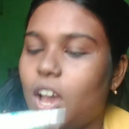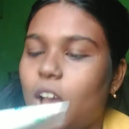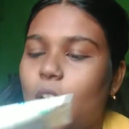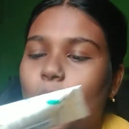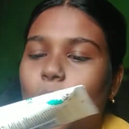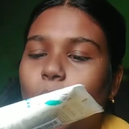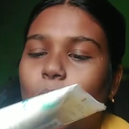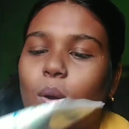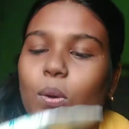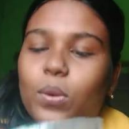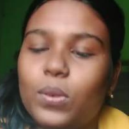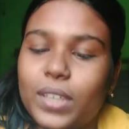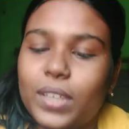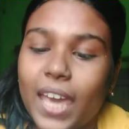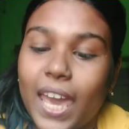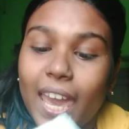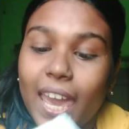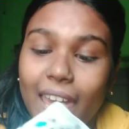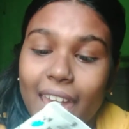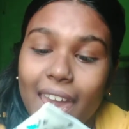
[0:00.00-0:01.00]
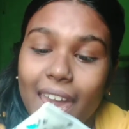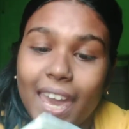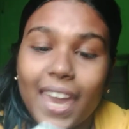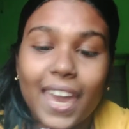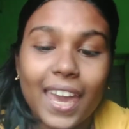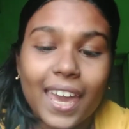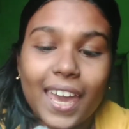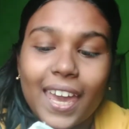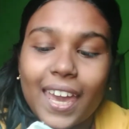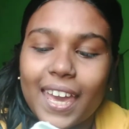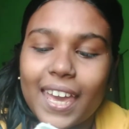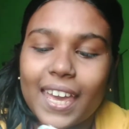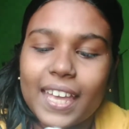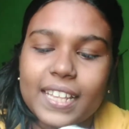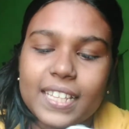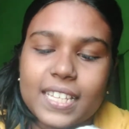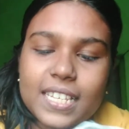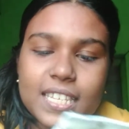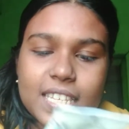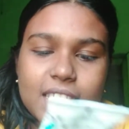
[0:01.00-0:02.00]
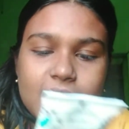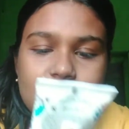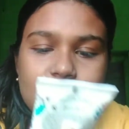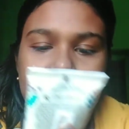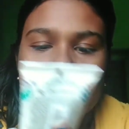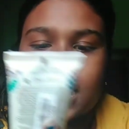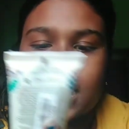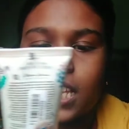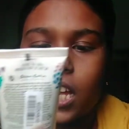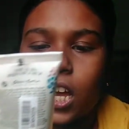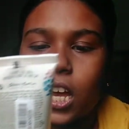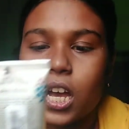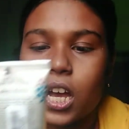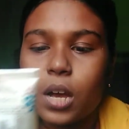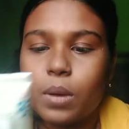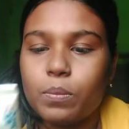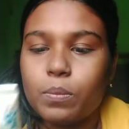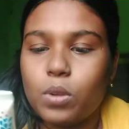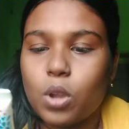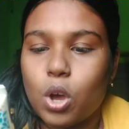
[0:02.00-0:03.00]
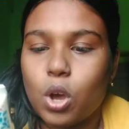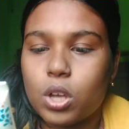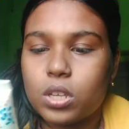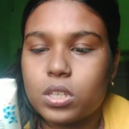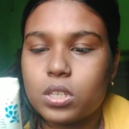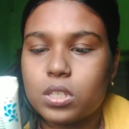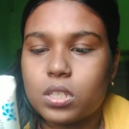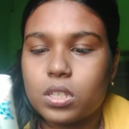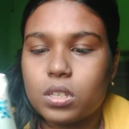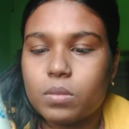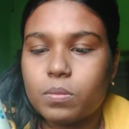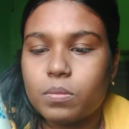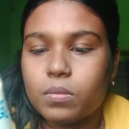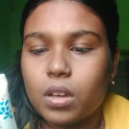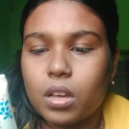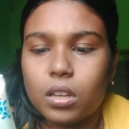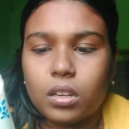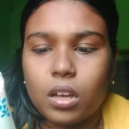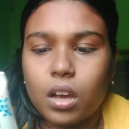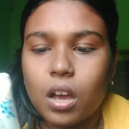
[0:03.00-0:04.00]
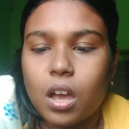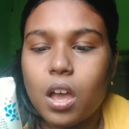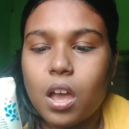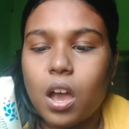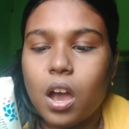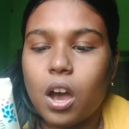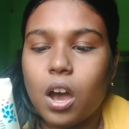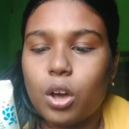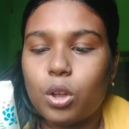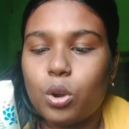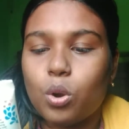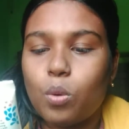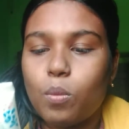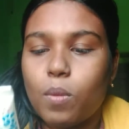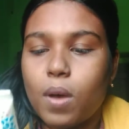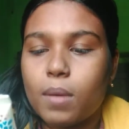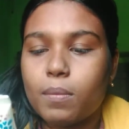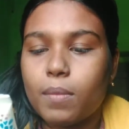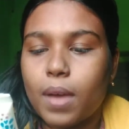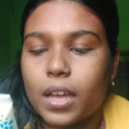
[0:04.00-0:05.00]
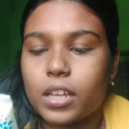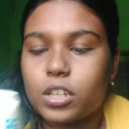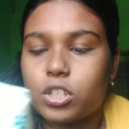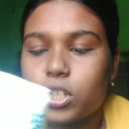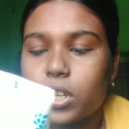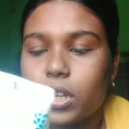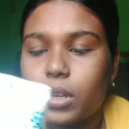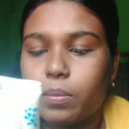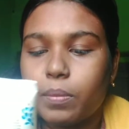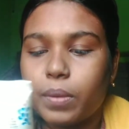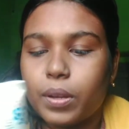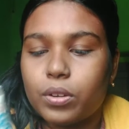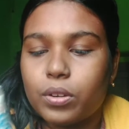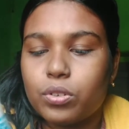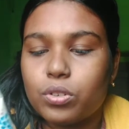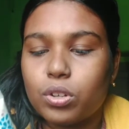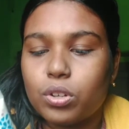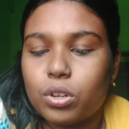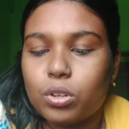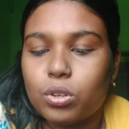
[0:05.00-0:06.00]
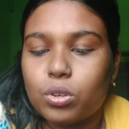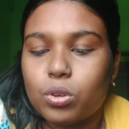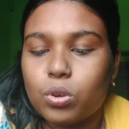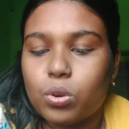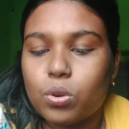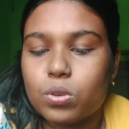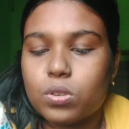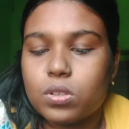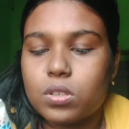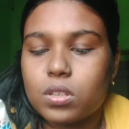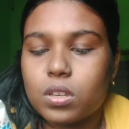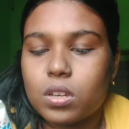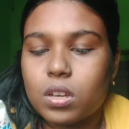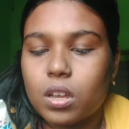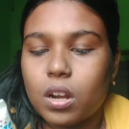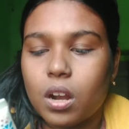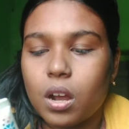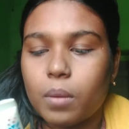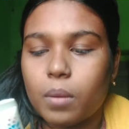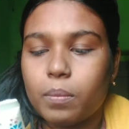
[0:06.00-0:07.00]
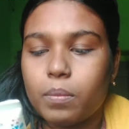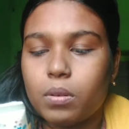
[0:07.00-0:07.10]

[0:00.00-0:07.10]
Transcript: Okay, this is the Blossom Aroma Magic Mineral Glow Scrub.